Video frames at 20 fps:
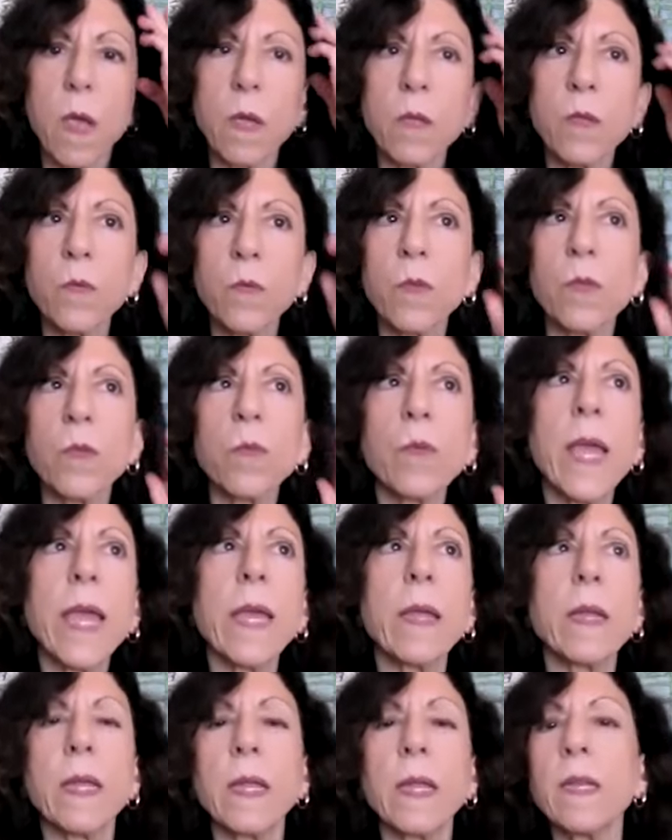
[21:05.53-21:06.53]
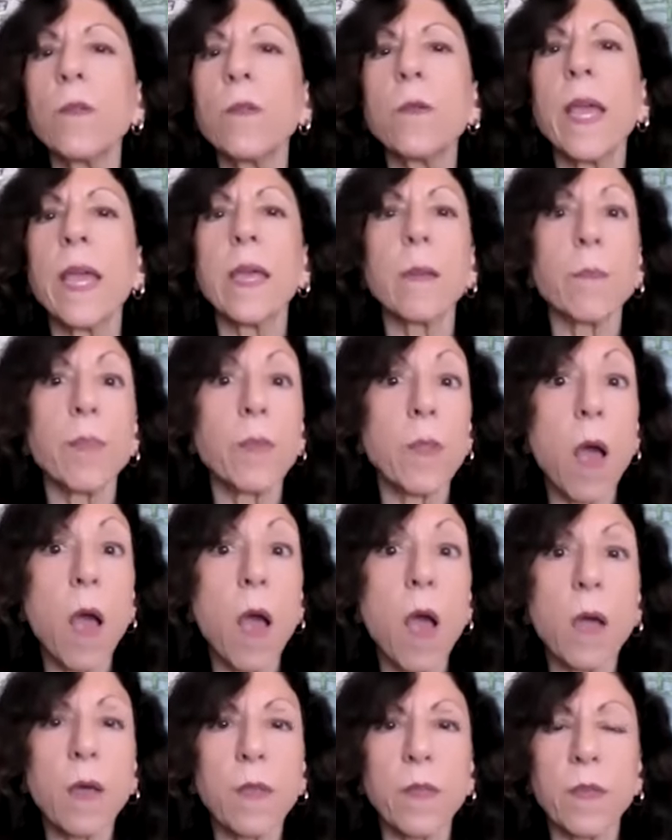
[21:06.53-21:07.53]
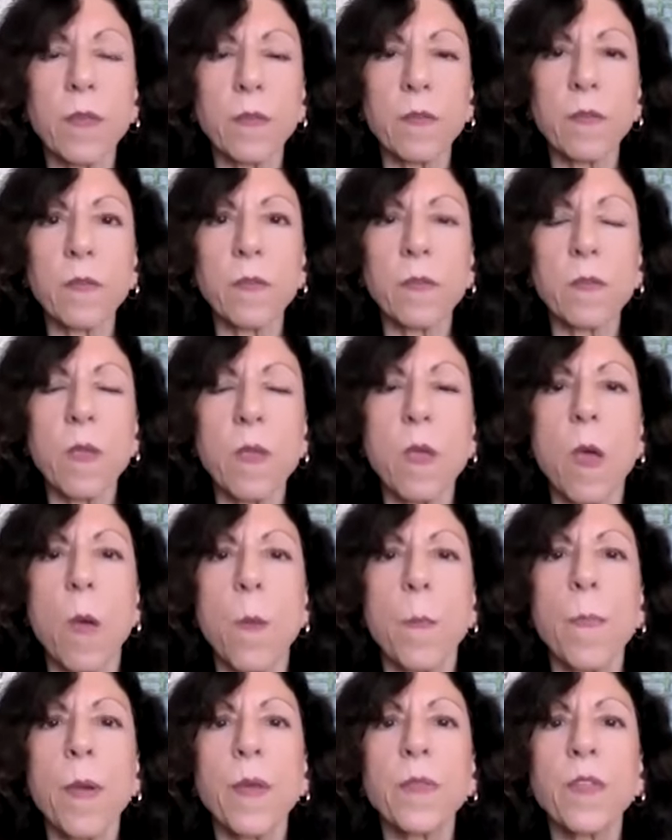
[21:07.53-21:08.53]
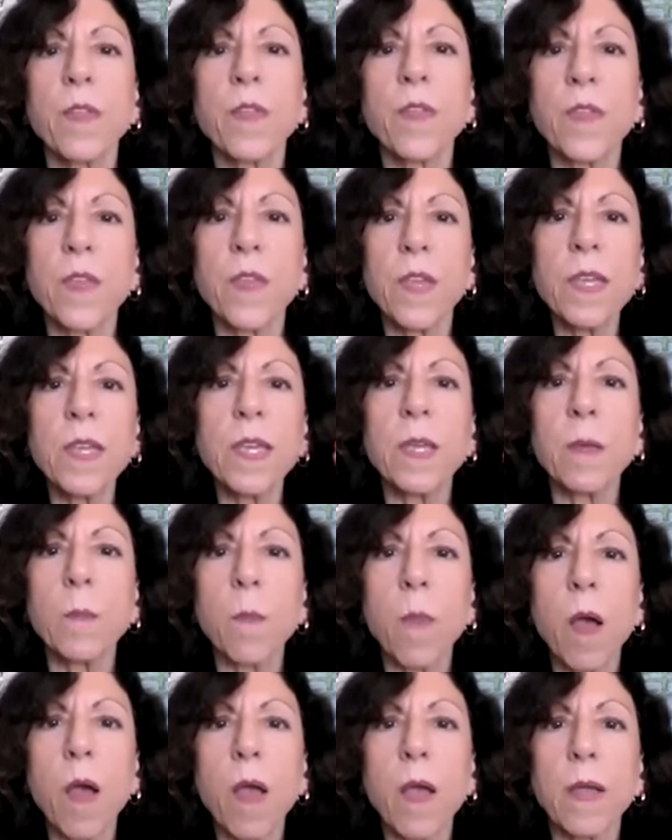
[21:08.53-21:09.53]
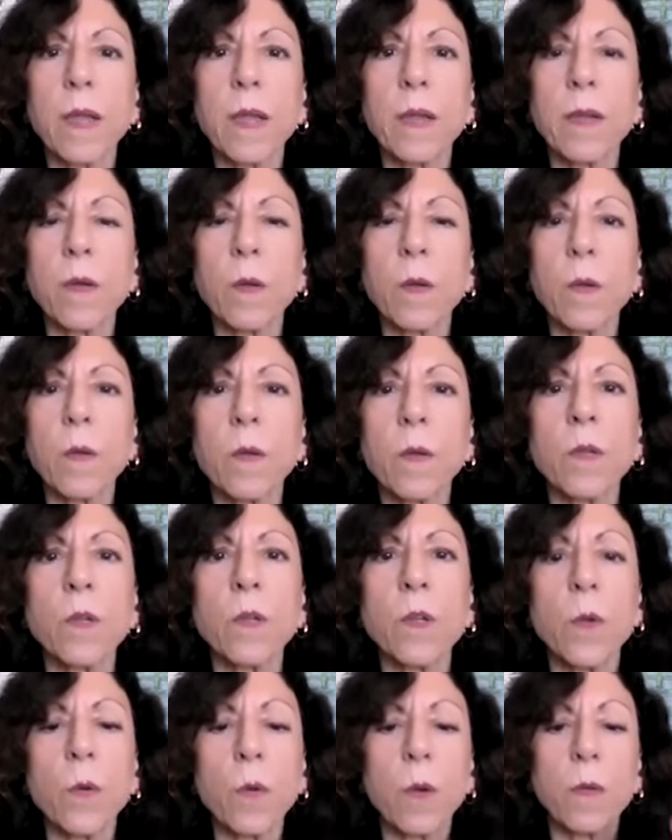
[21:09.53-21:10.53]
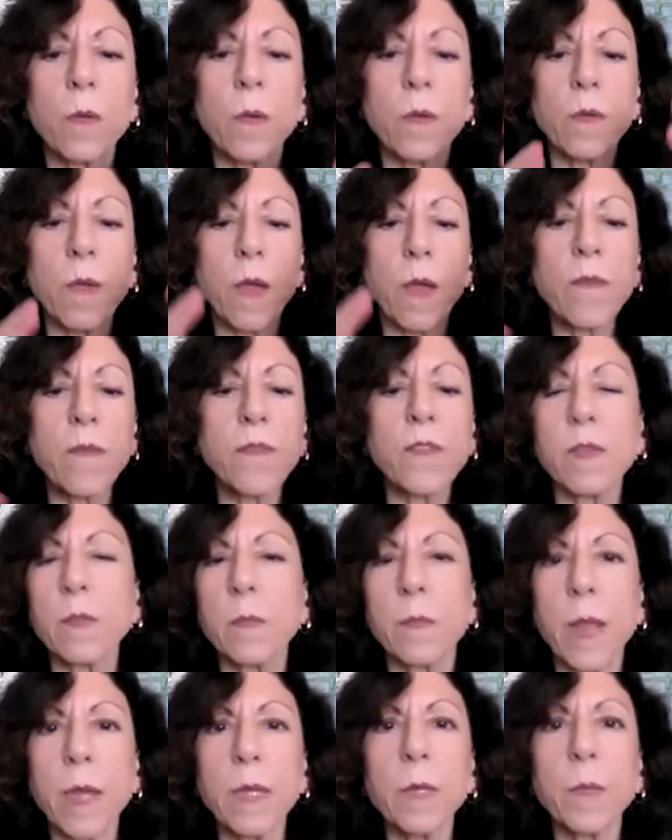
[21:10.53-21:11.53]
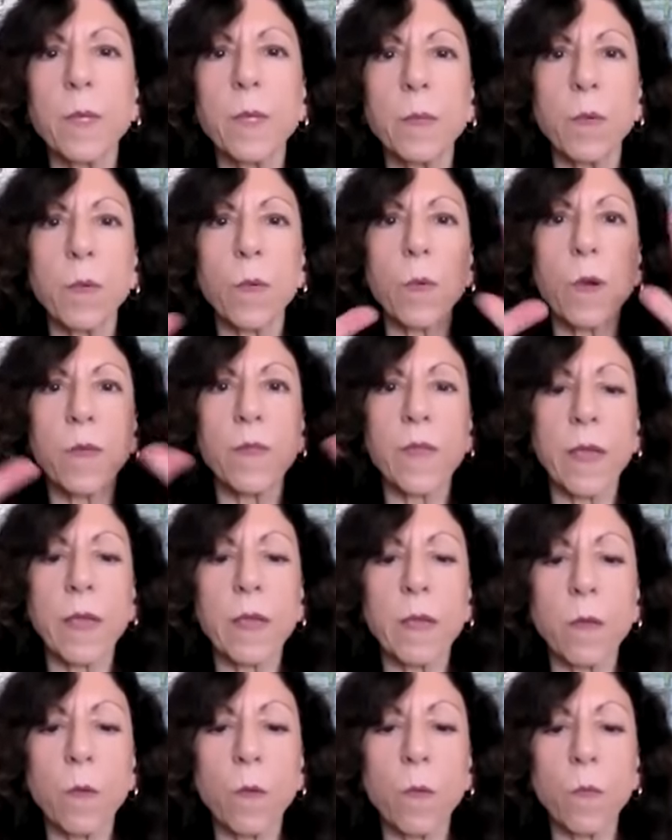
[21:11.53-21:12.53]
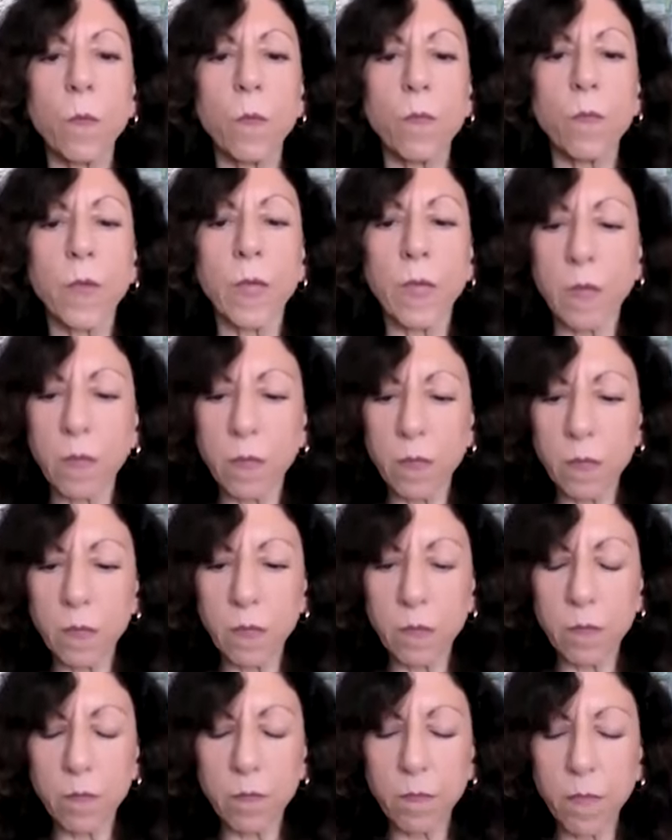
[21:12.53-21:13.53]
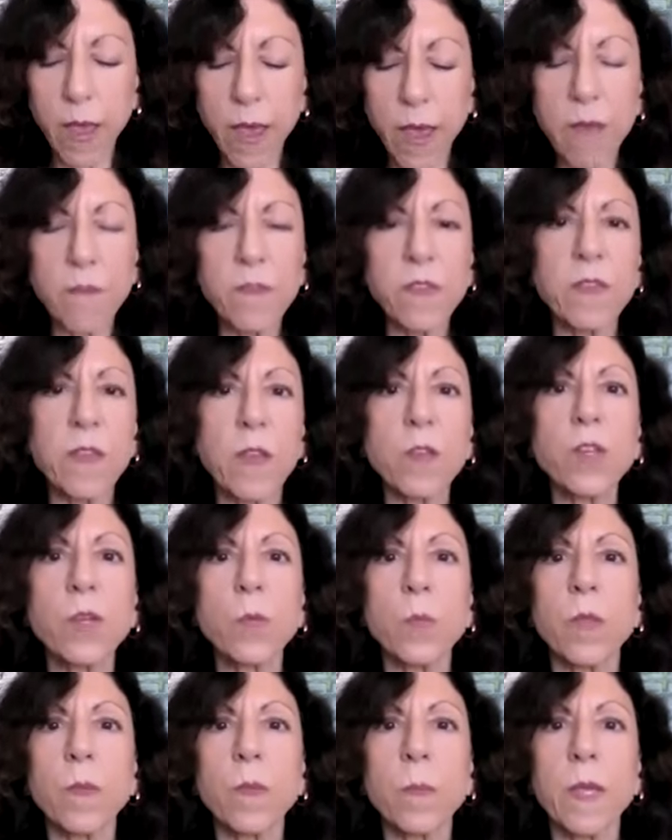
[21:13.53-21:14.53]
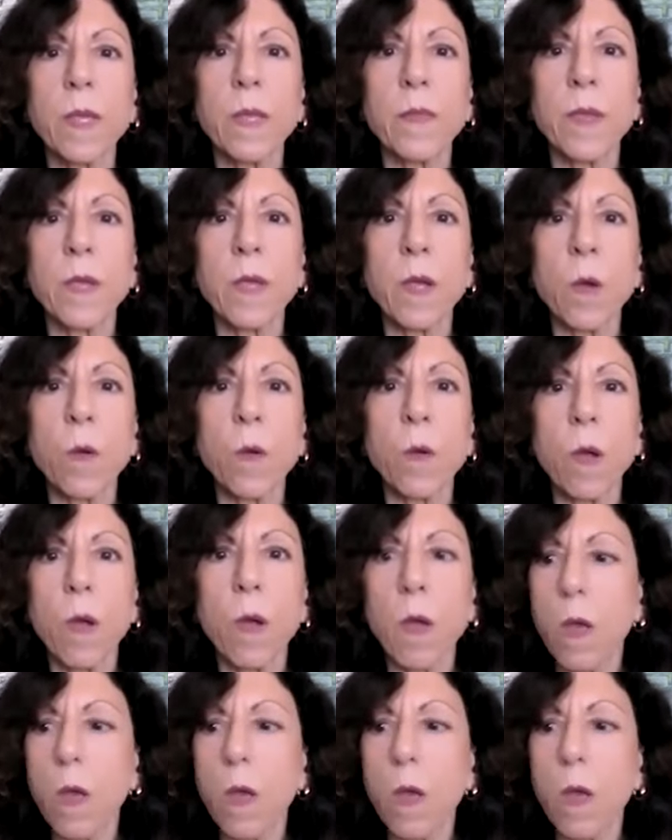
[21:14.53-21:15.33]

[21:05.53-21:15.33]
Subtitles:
You can't block this. But the thinking mind, you know, I've seen many people where they have a session with me and they go,